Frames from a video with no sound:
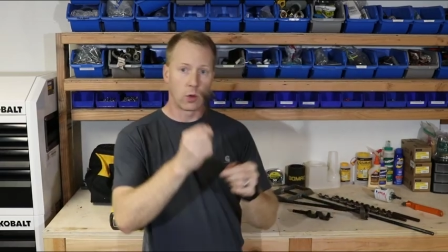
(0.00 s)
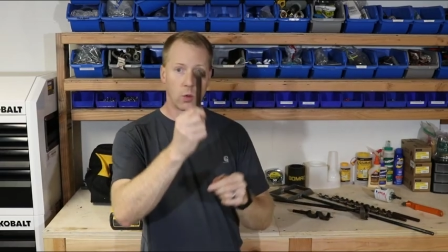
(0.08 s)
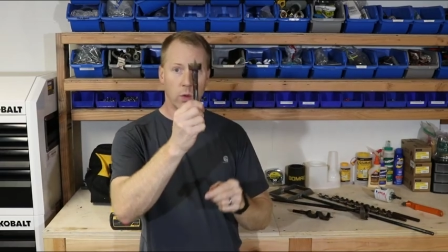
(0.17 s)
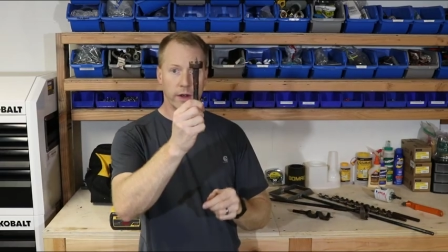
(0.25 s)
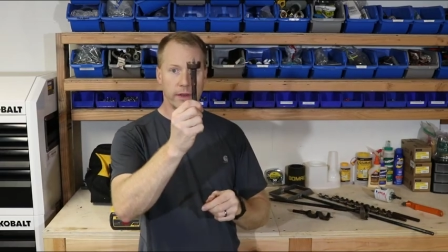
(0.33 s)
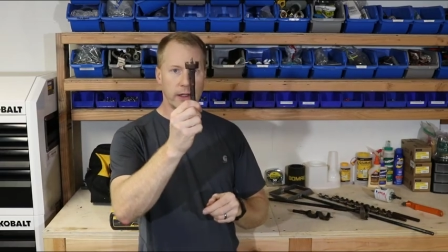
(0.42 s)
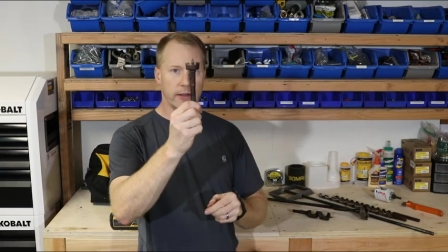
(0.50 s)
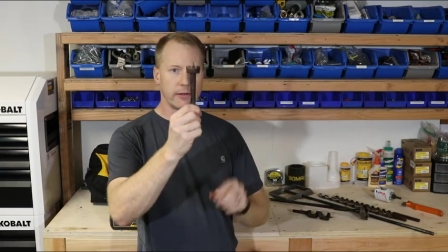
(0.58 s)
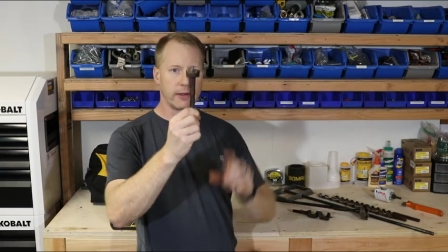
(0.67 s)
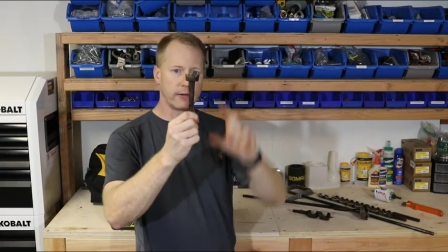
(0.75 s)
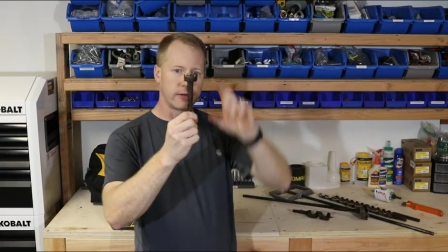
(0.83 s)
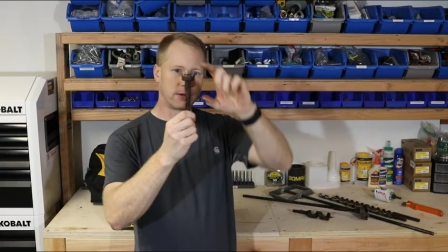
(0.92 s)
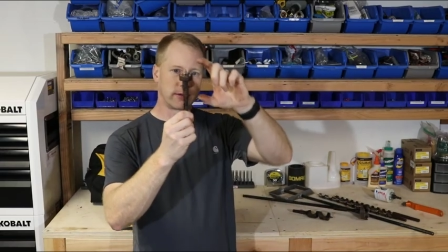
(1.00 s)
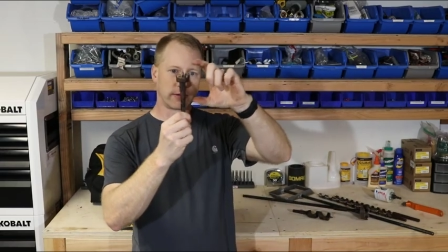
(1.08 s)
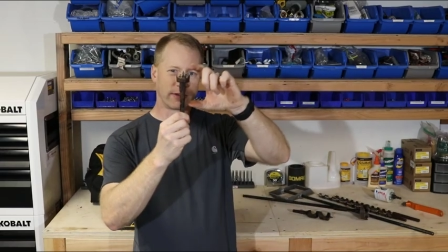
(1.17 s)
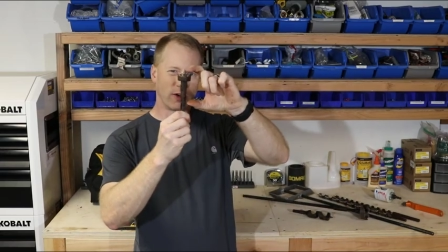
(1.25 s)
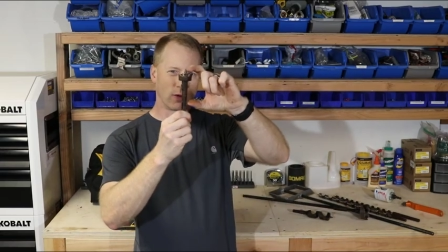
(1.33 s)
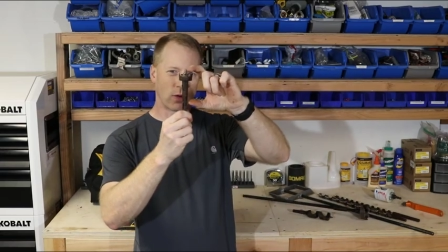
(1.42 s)
one of these. These
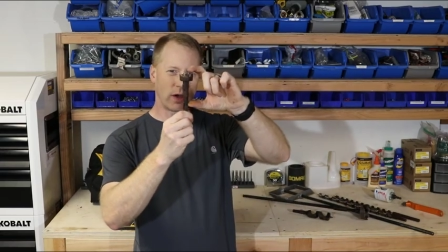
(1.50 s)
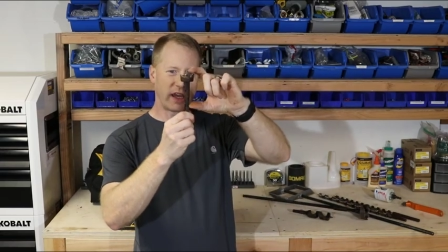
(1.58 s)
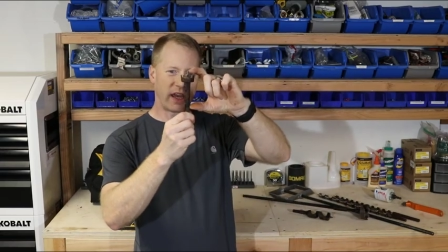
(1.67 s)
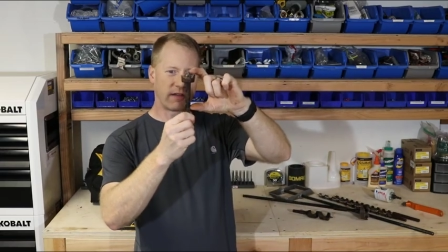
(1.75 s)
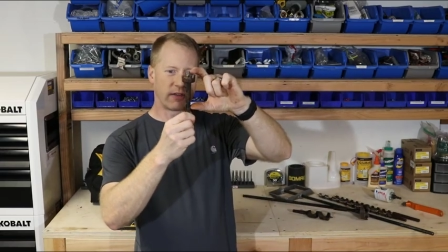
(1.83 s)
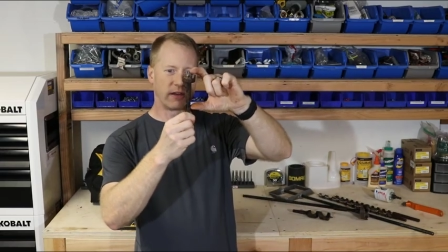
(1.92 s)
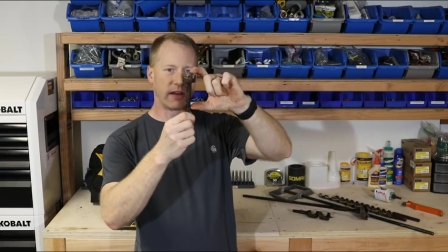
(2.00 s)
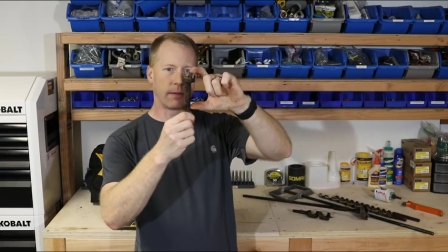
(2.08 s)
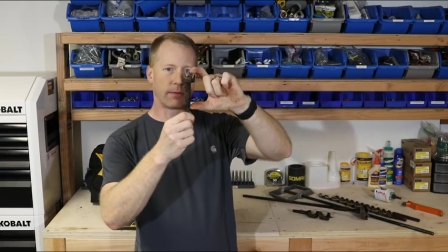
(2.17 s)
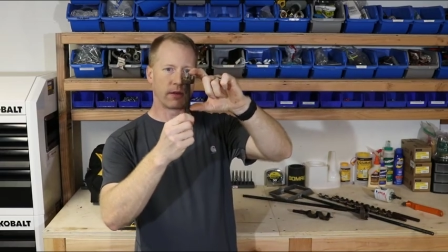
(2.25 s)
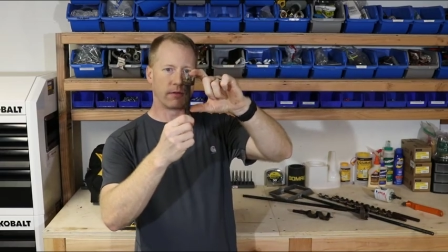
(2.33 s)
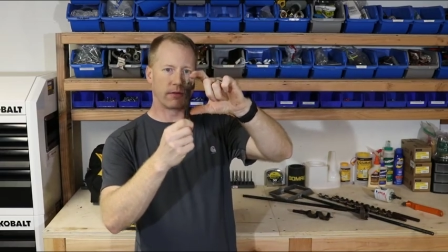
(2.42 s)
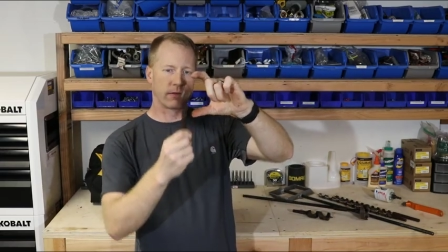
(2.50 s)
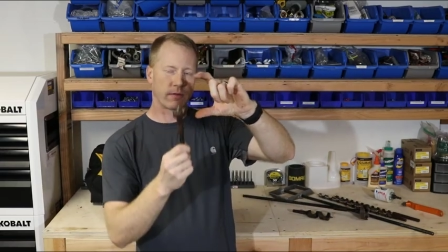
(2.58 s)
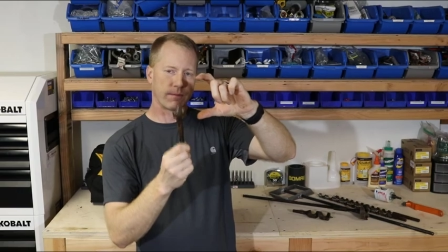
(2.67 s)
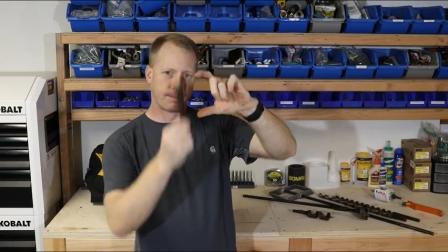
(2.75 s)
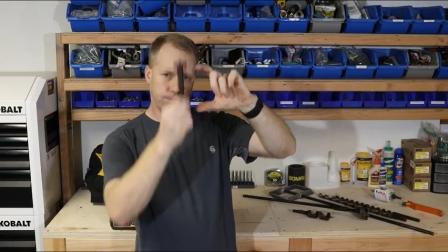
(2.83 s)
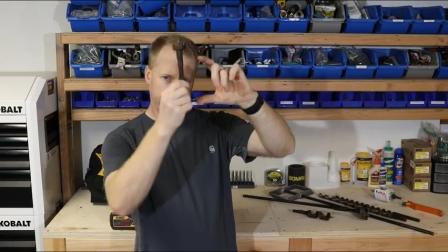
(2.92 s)
don't quite have the depth
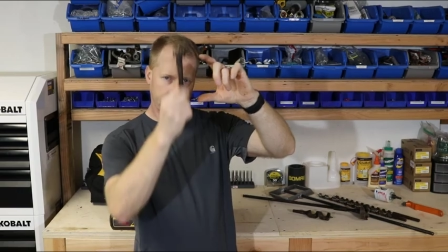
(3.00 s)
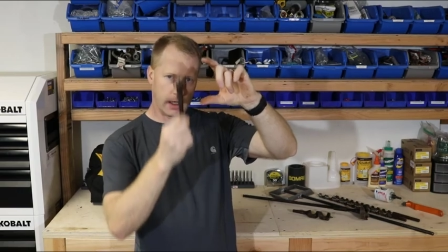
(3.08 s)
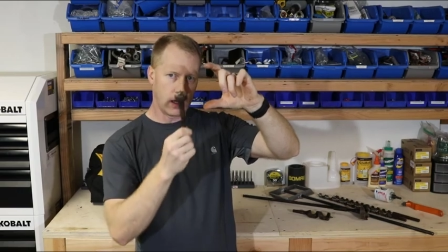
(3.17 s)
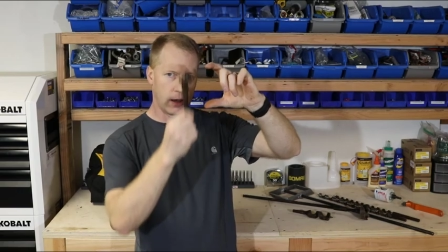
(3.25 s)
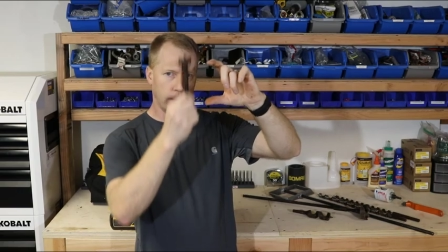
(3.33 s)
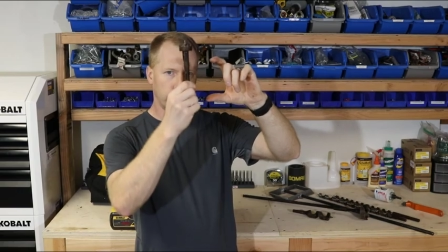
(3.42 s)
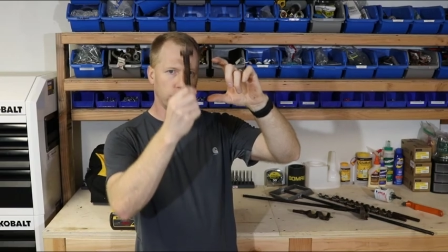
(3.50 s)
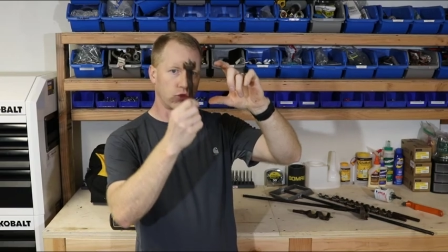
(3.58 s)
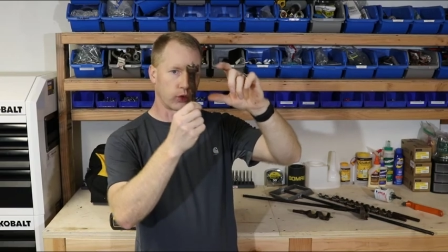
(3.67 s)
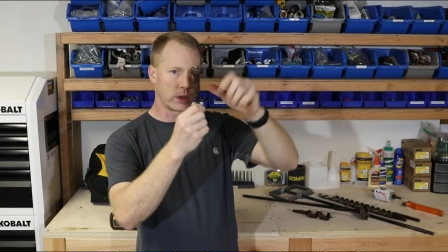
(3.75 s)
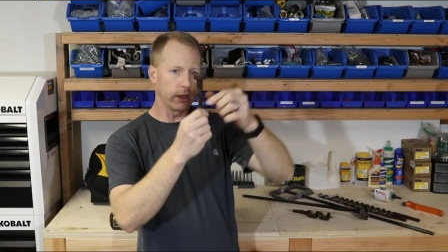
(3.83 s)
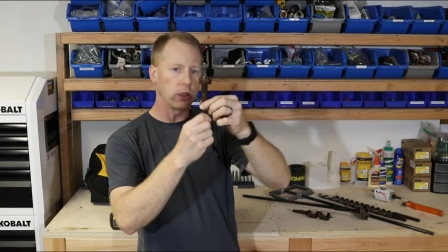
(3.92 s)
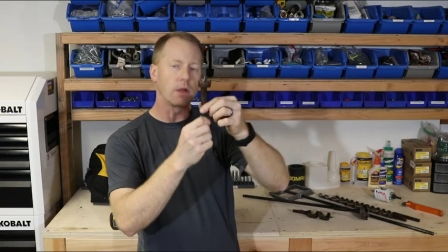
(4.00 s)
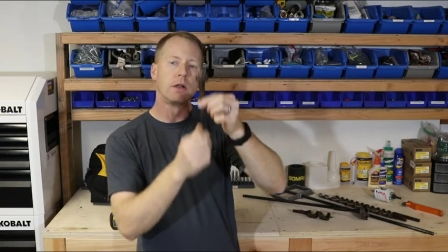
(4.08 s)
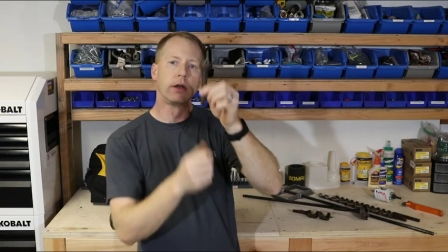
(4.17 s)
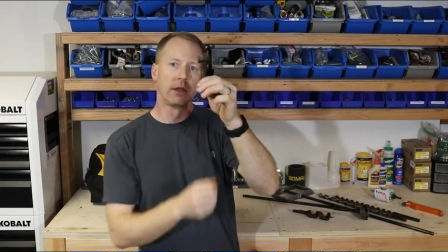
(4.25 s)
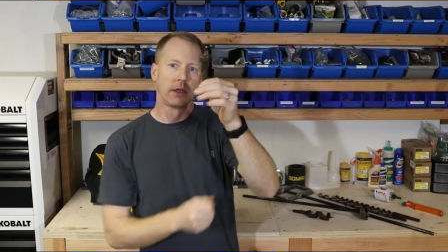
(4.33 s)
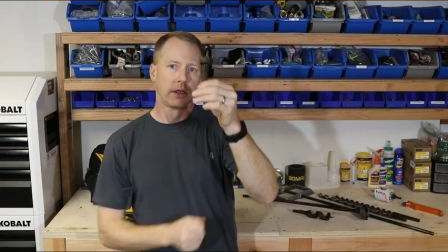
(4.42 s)
of drill,
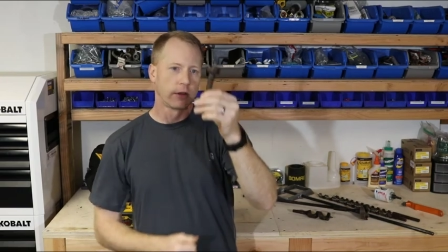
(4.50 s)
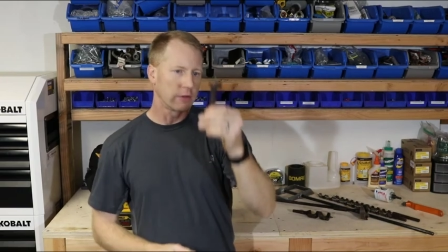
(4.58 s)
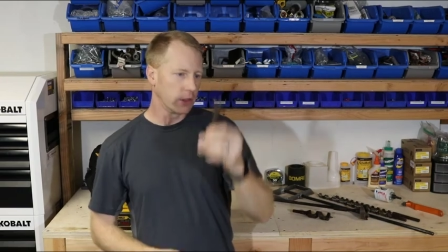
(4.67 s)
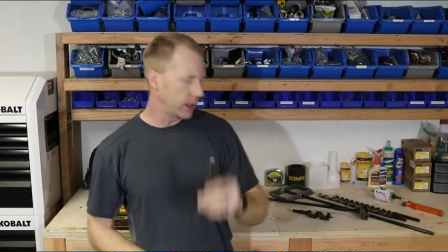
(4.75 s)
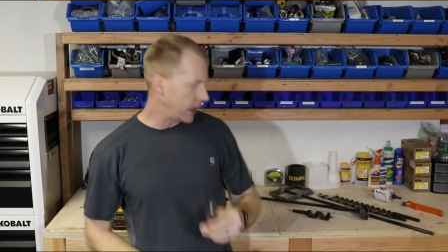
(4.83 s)
so you